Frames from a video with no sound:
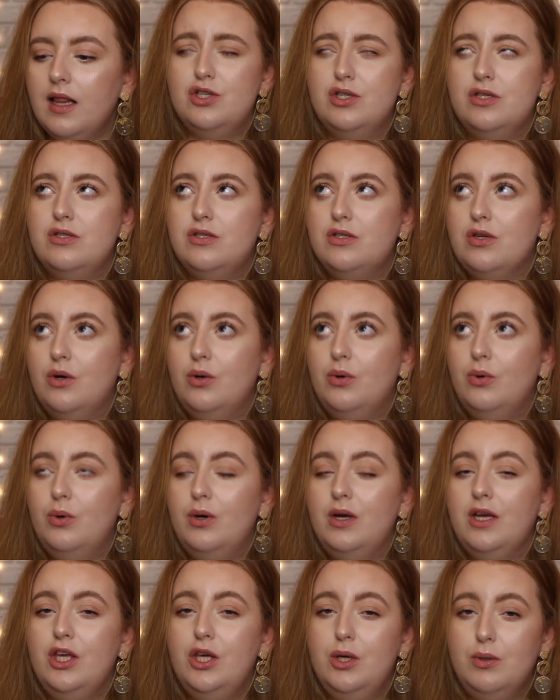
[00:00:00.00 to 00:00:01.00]
It's just so
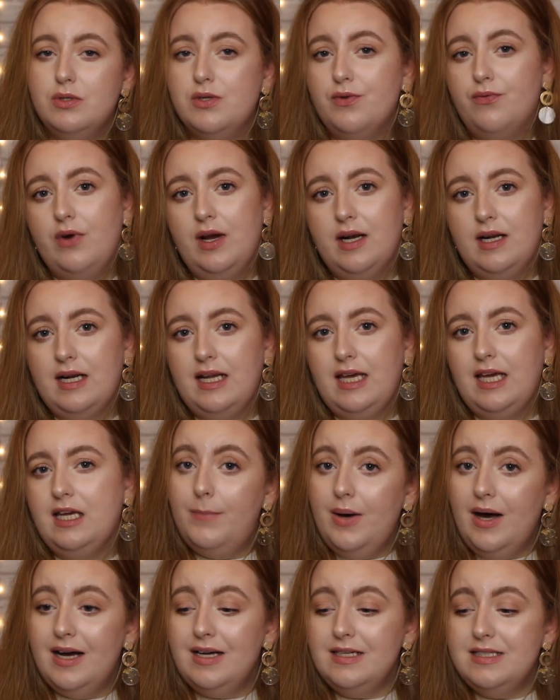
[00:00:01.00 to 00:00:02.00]
user friendly,
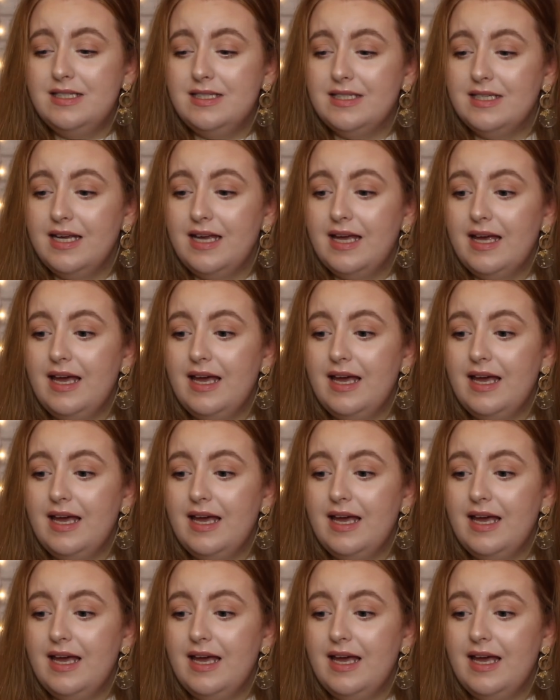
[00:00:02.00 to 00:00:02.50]
but